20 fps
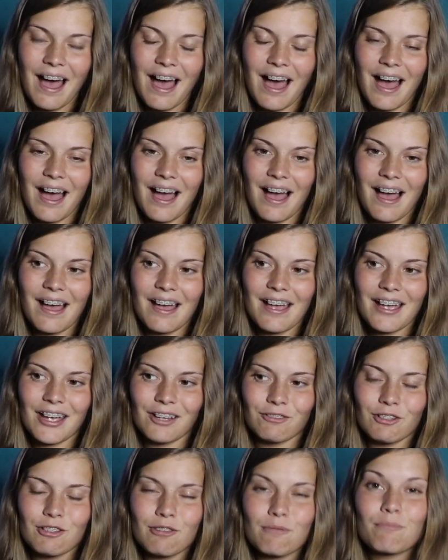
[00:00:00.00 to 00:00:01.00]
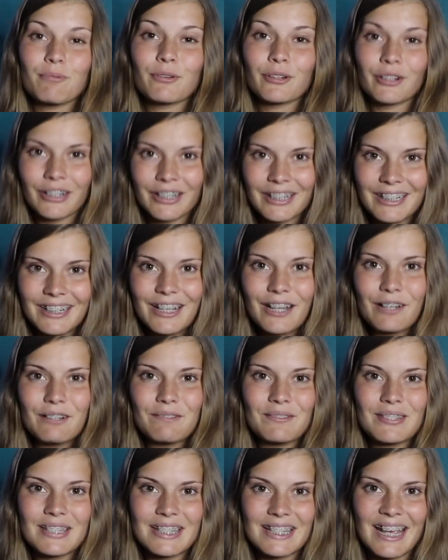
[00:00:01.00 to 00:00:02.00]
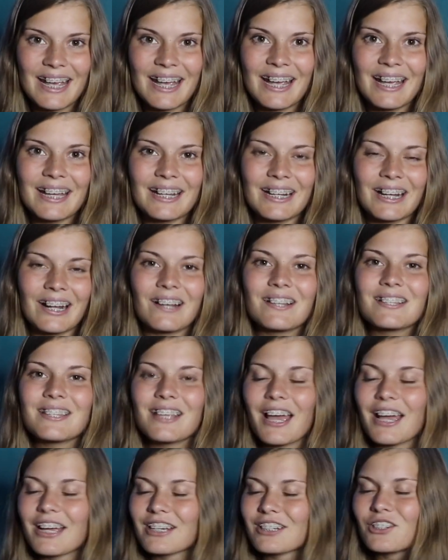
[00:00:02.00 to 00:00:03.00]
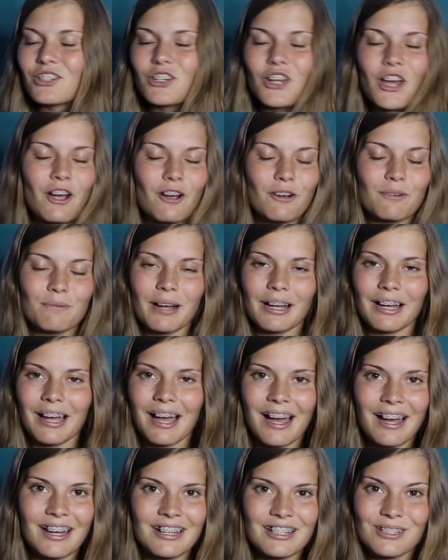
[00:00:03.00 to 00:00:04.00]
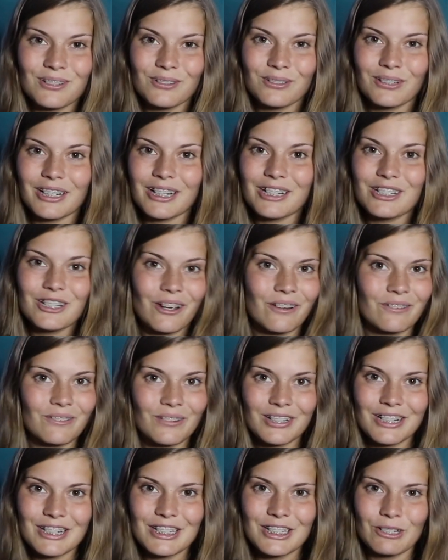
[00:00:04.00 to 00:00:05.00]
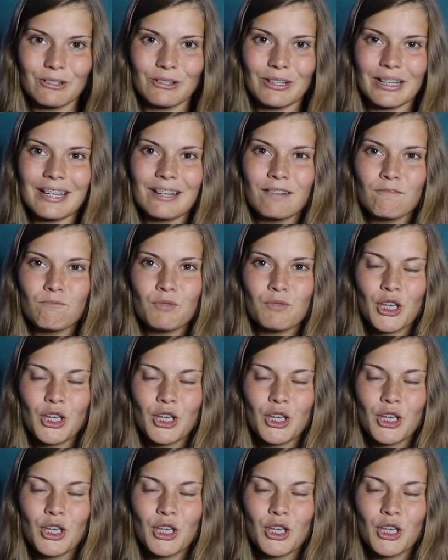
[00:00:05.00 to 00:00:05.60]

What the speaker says: I was pretty upset and I was like, nope, I can't do it, I don't want to do it.